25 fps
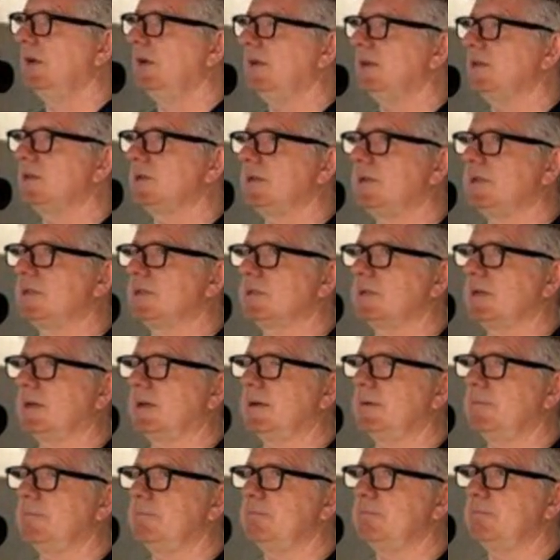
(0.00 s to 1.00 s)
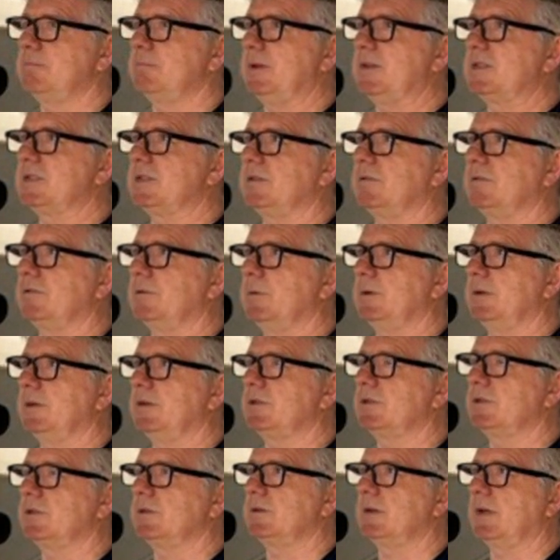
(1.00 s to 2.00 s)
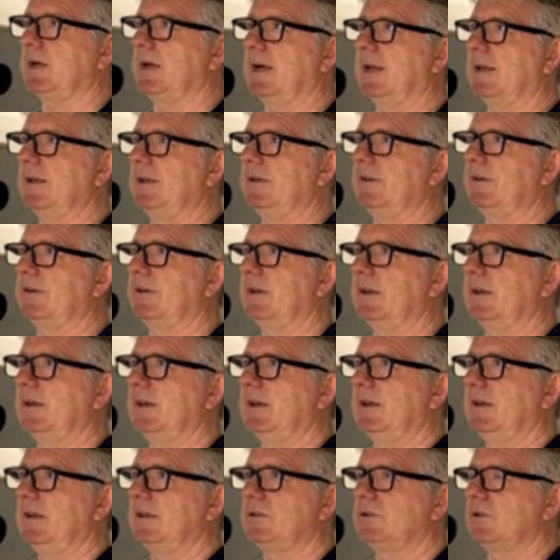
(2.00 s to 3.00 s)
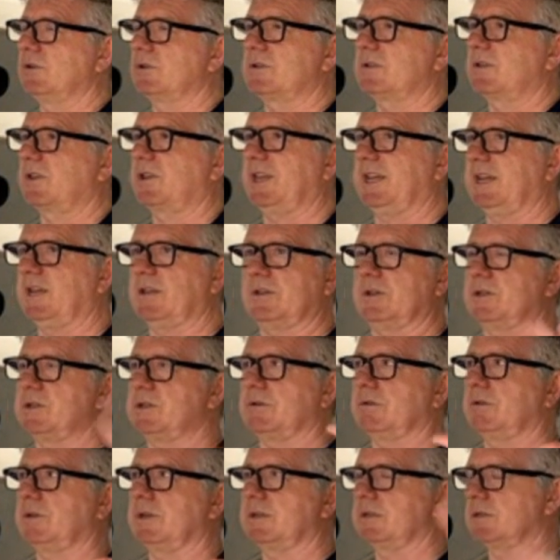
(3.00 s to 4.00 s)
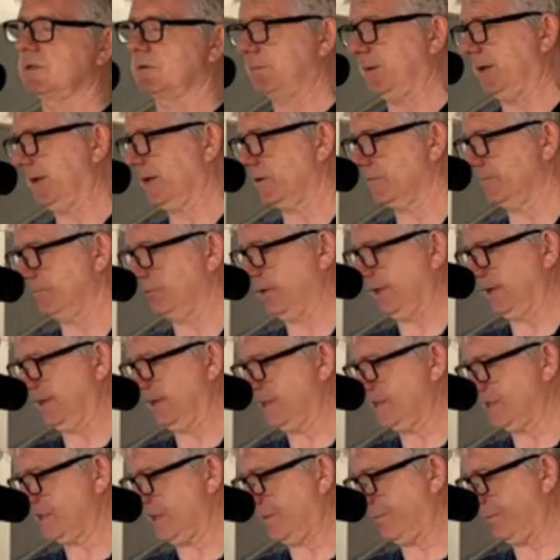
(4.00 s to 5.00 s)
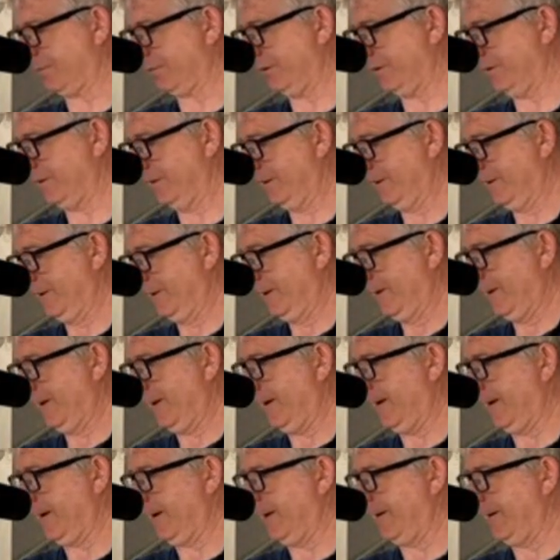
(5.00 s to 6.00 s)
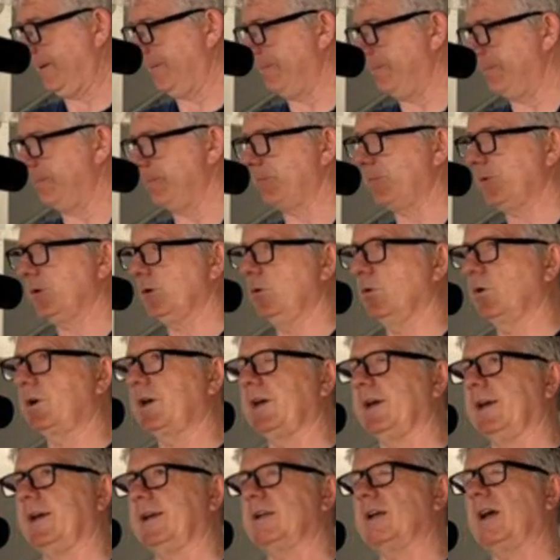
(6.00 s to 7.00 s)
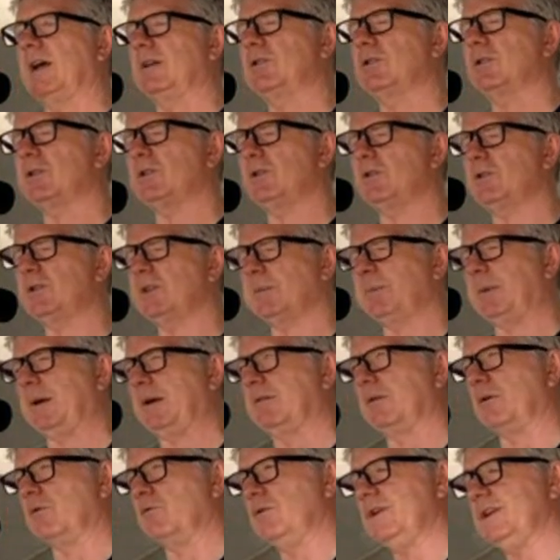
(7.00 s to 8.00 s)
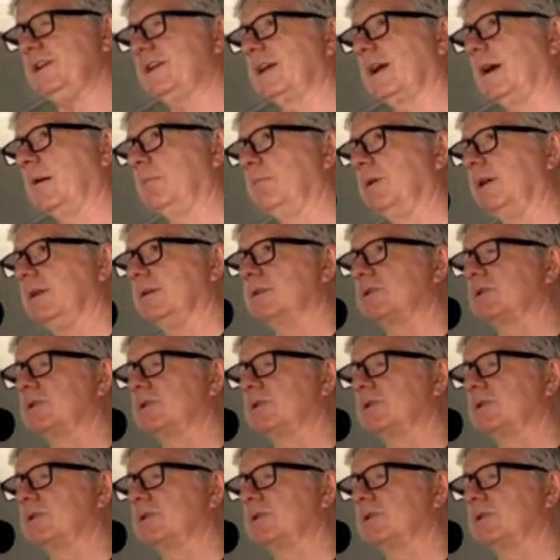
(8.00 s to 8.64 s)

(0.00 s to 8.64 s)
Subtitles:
It's misinformation, and just think of the two things as being completely separate. Yeah. Okay, just a bit of a recap then.